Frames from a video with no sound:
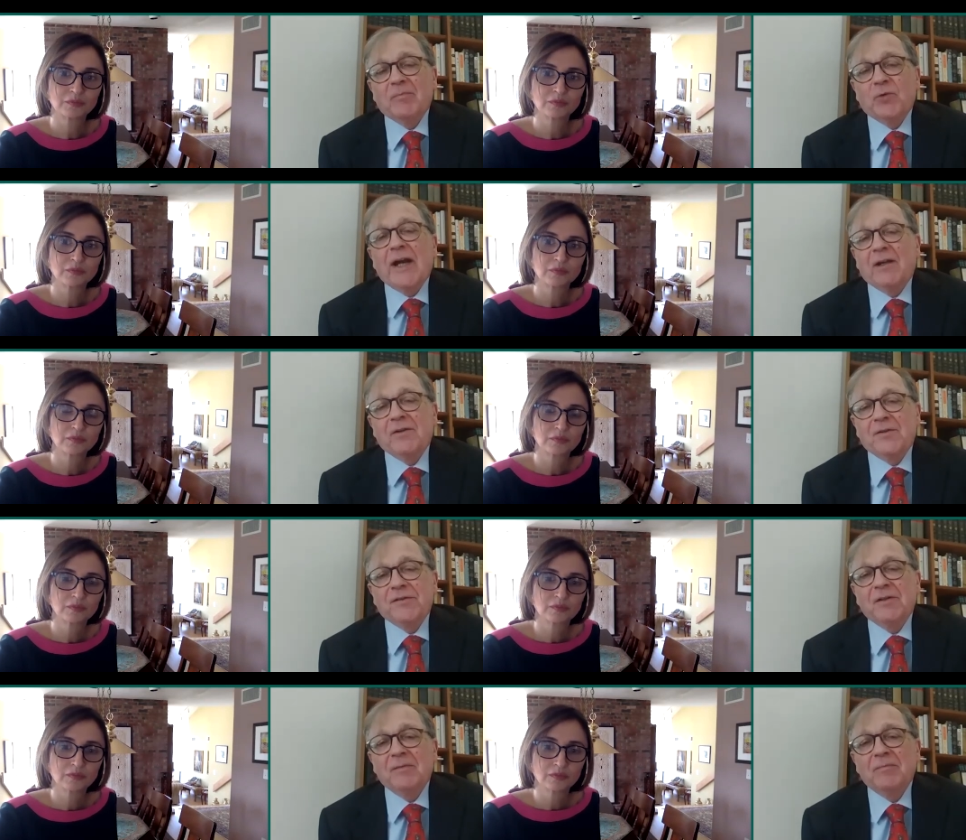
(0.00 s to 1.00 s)

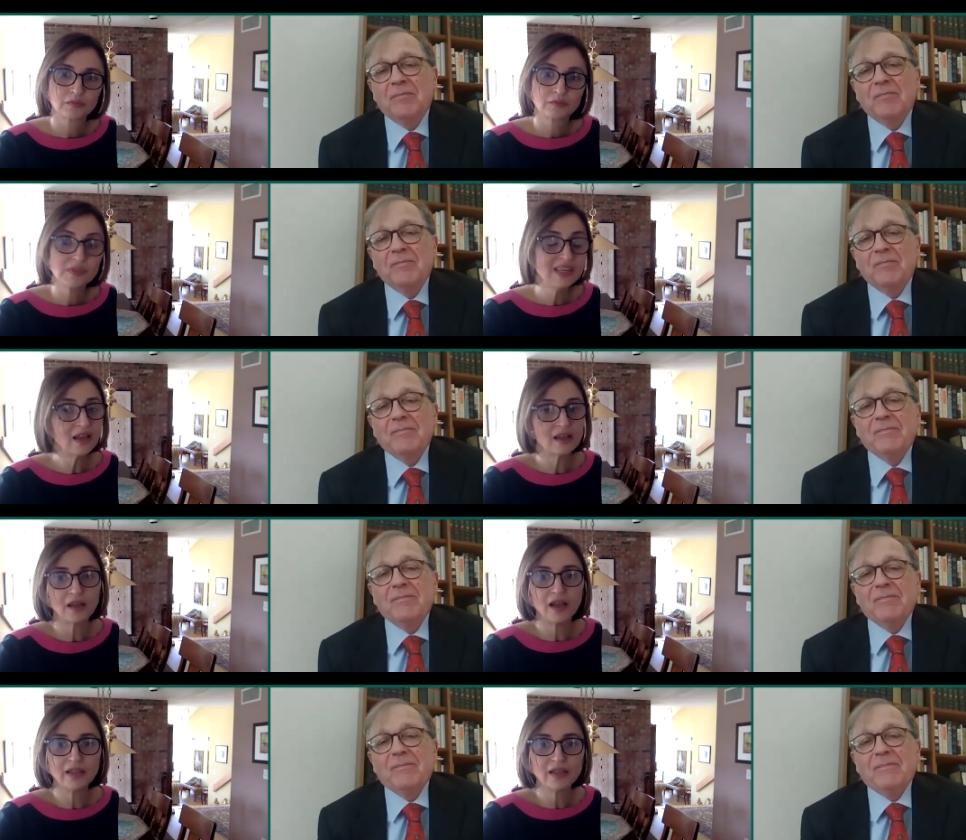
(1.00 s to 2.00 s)
Speaker 1: radicals?
Speaker 2: Yeah,
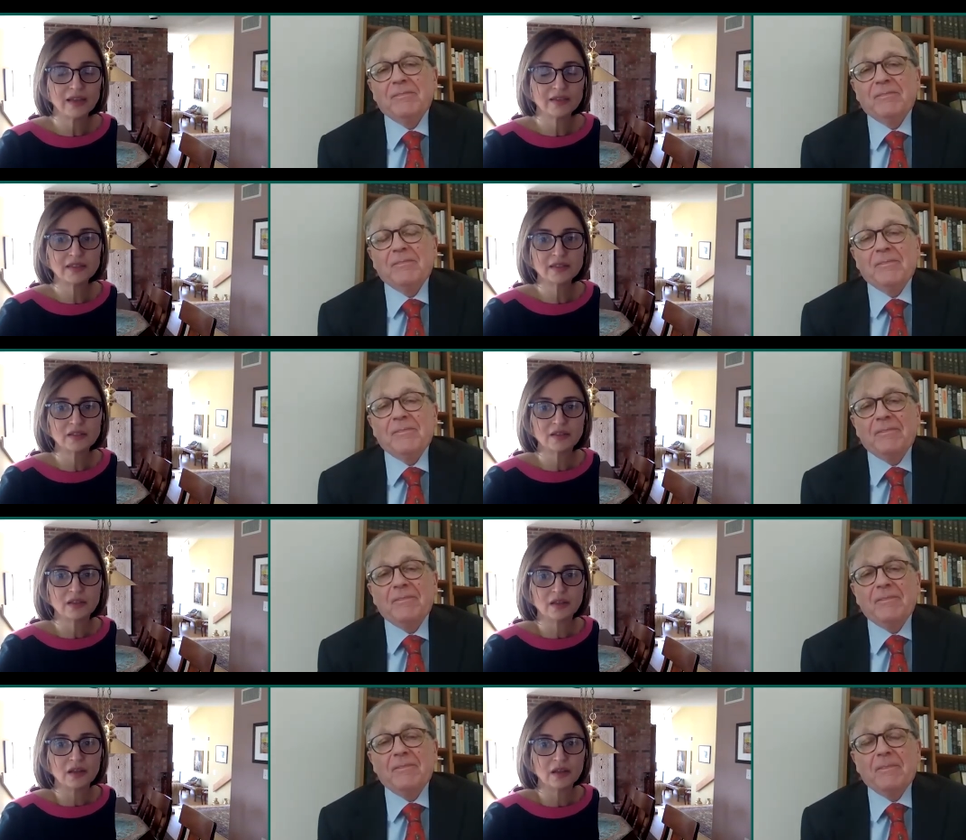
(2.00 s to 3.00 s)
I, I think
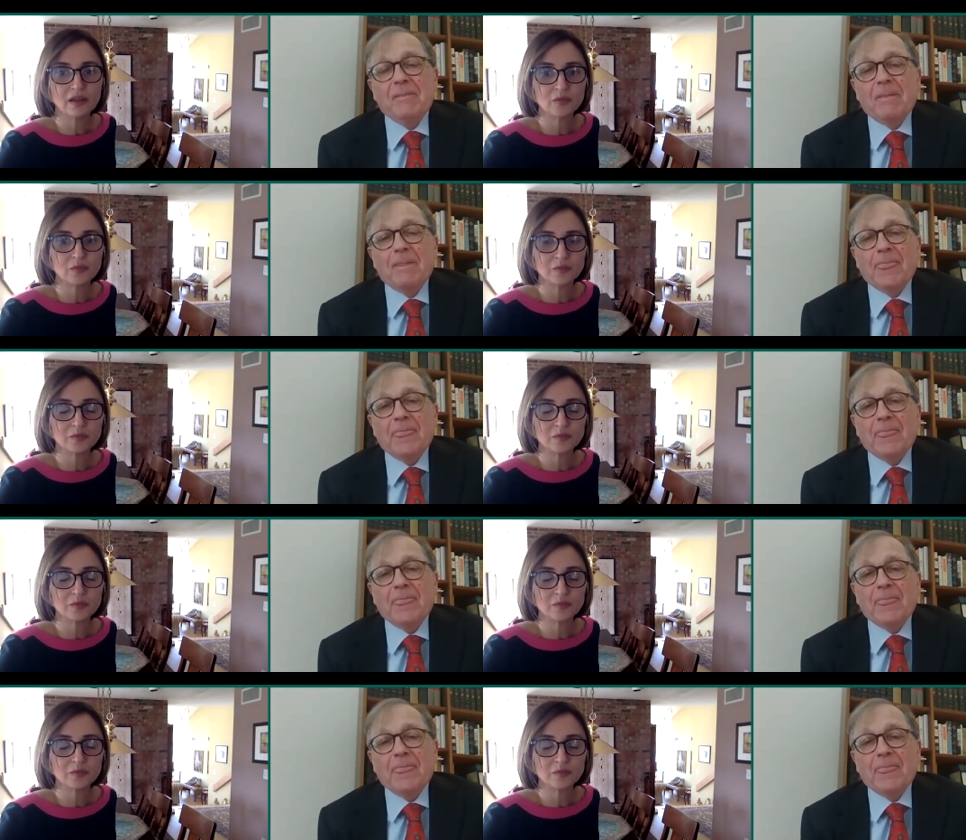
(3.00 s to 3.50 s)
um,